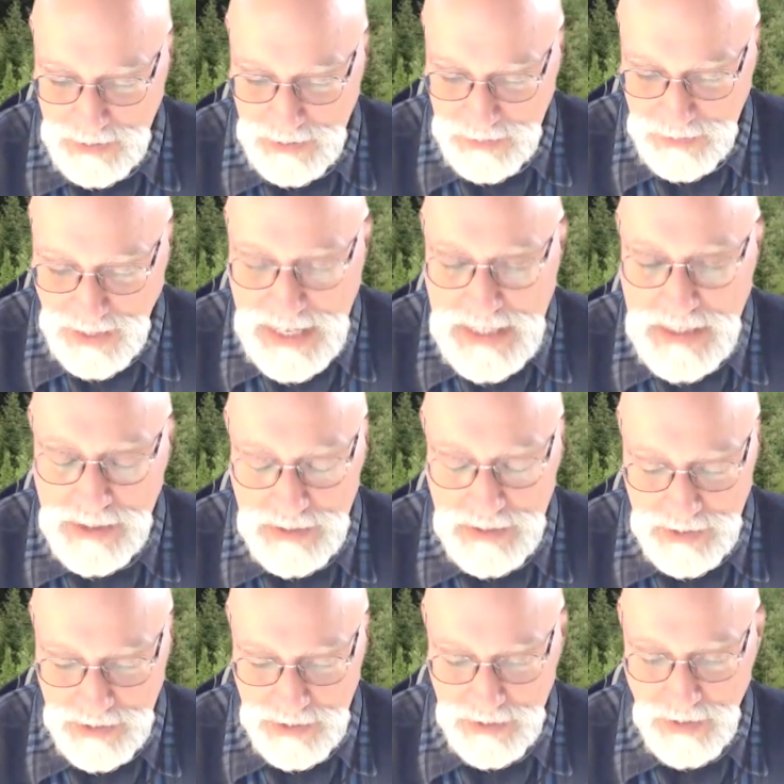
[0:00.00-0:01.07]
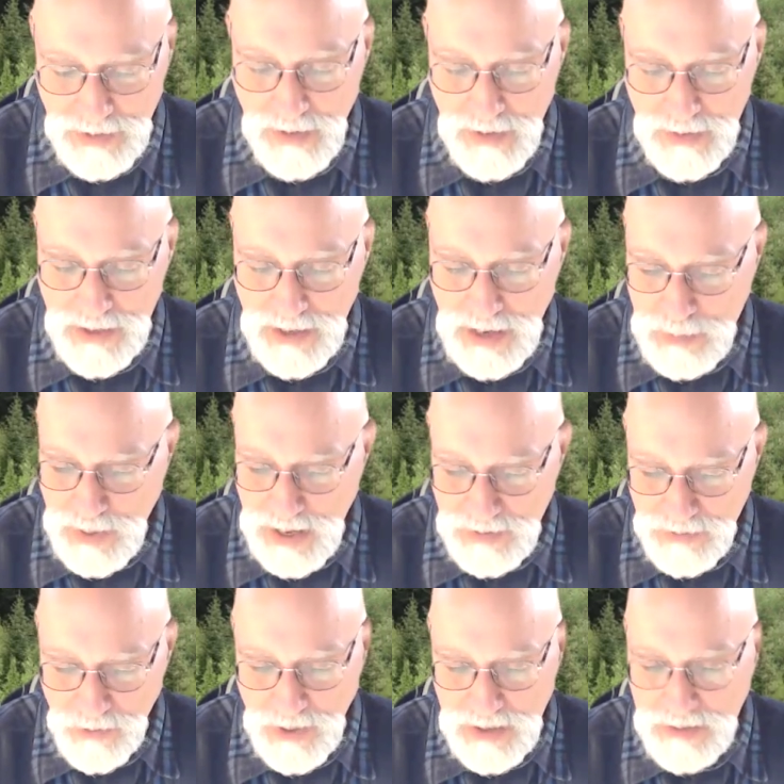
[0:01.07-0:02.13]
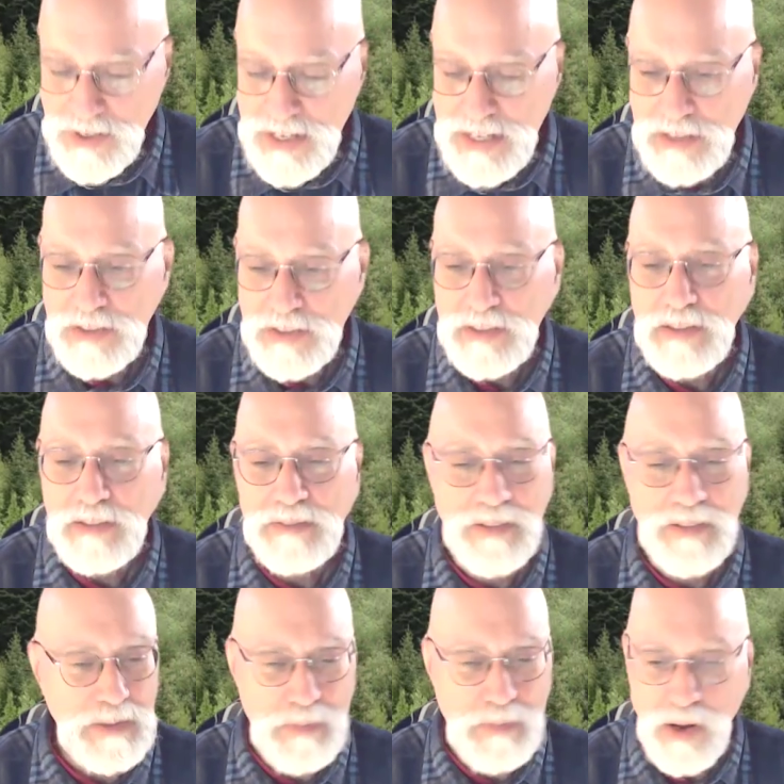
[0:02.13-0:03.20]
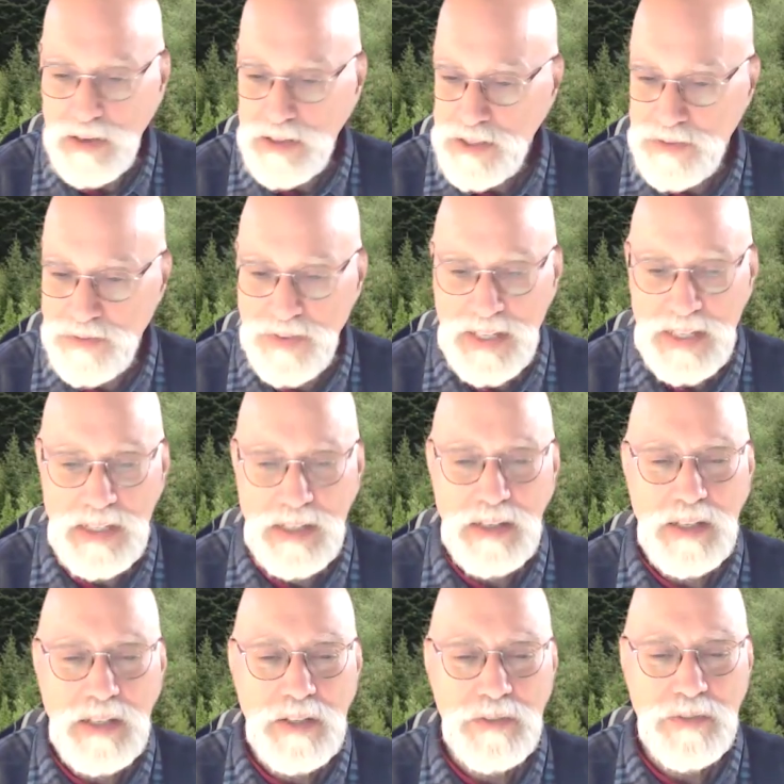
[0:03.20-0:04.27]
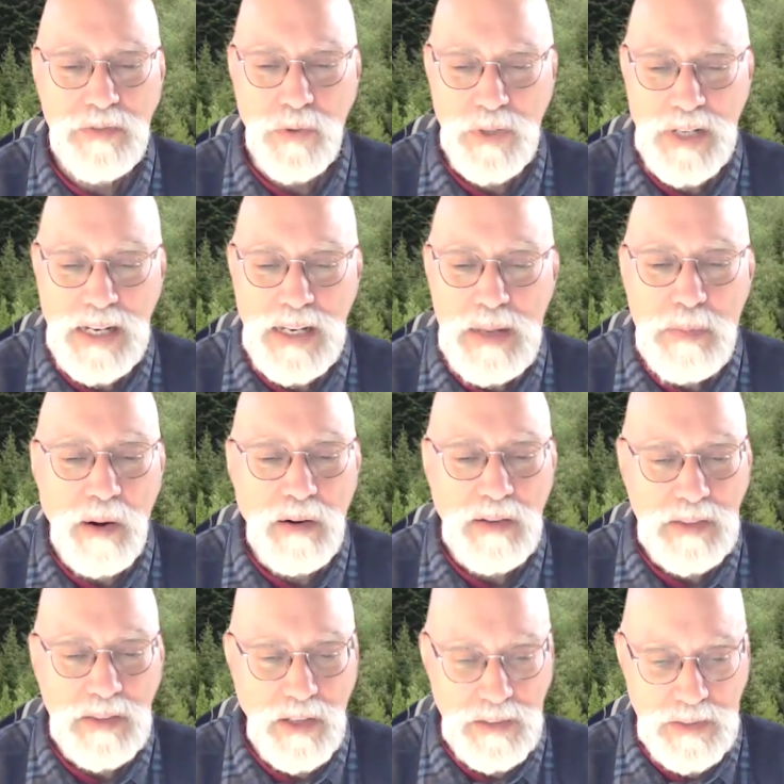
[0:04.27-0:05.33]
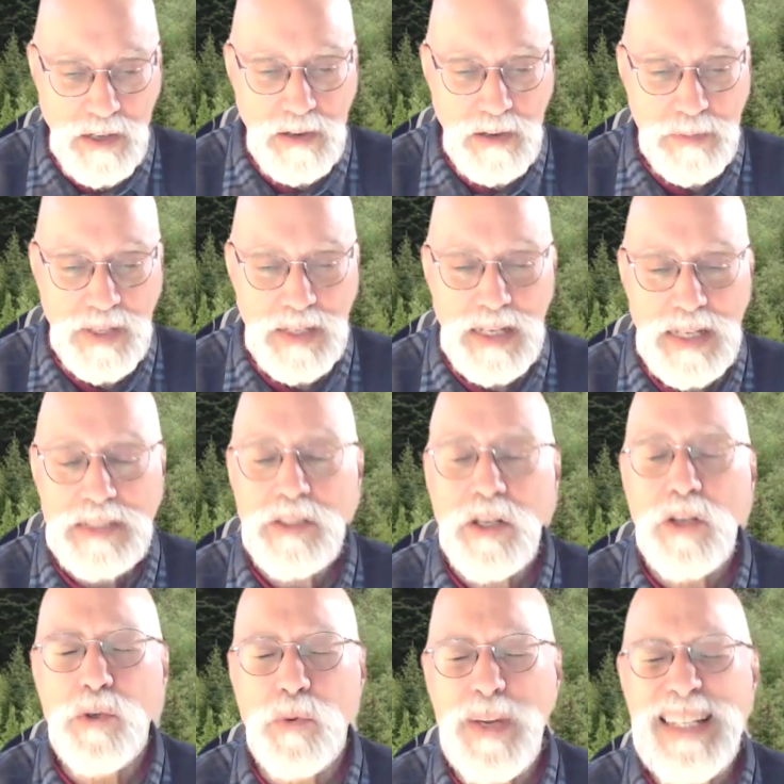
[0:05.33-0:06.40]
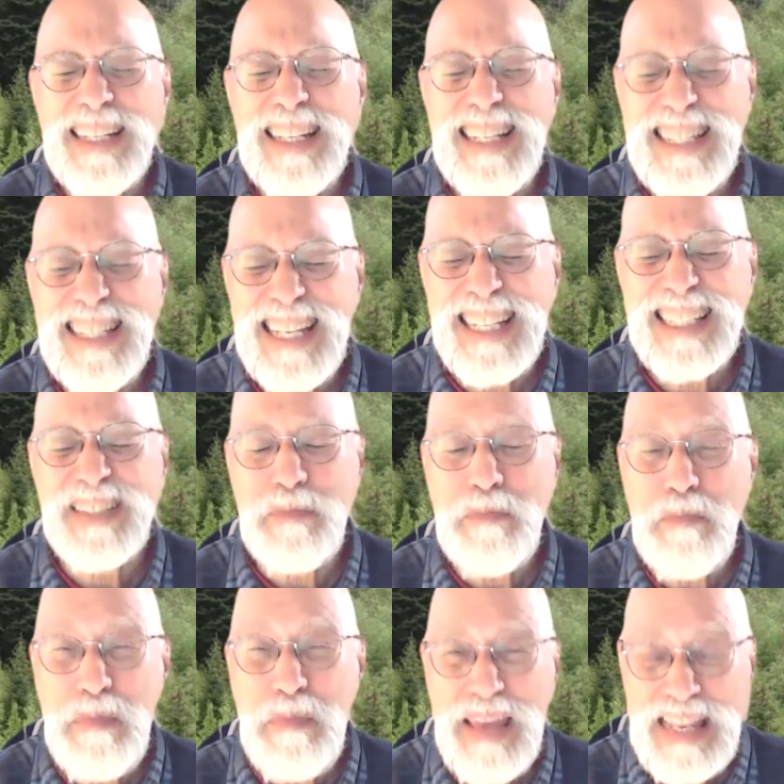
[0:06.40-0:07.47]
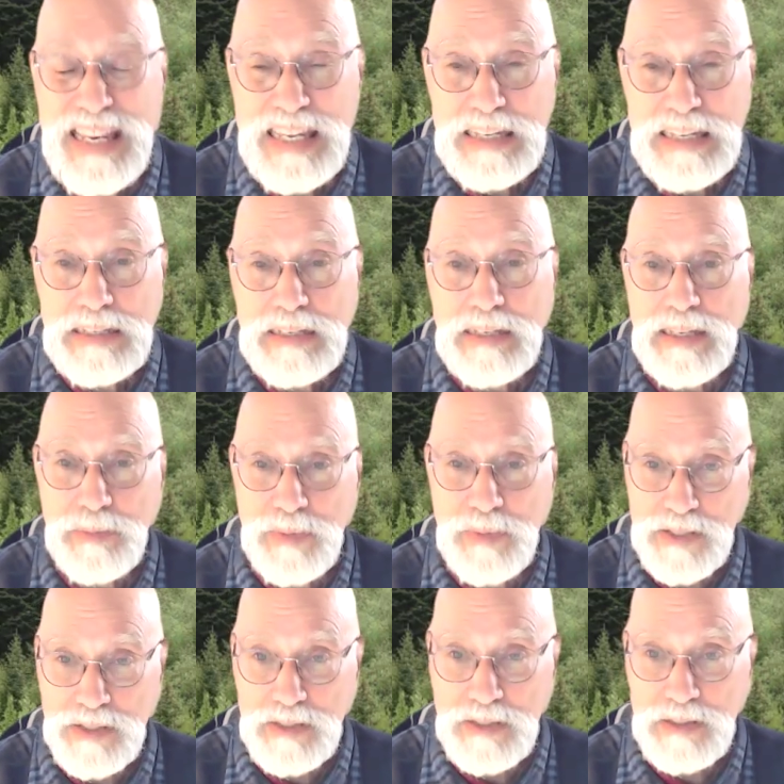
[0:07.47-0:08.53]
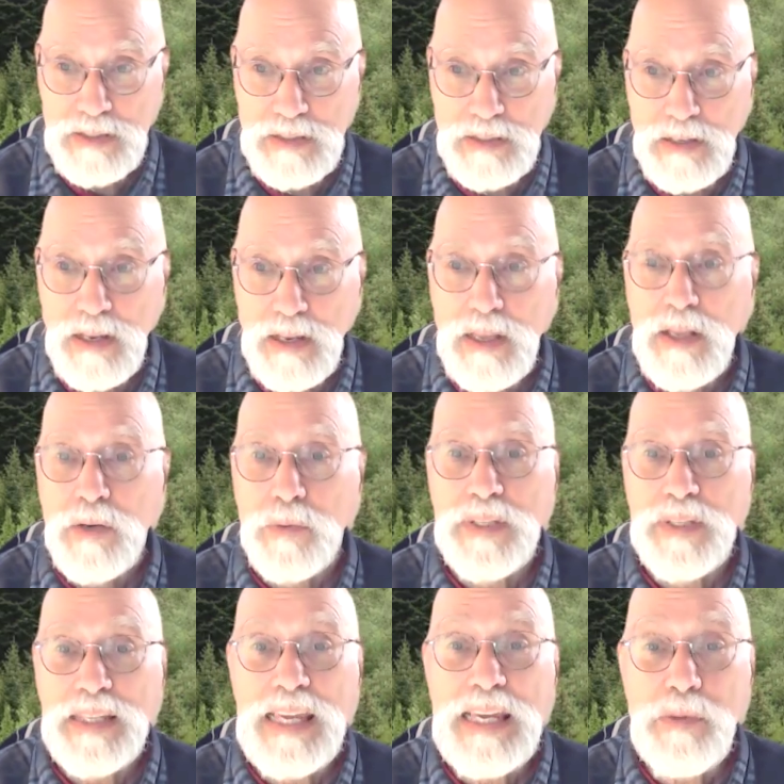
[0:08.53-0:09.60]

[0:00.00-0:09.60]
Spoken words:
license that I pay for every year, very modest fee, for clipart.com that has 26 million images with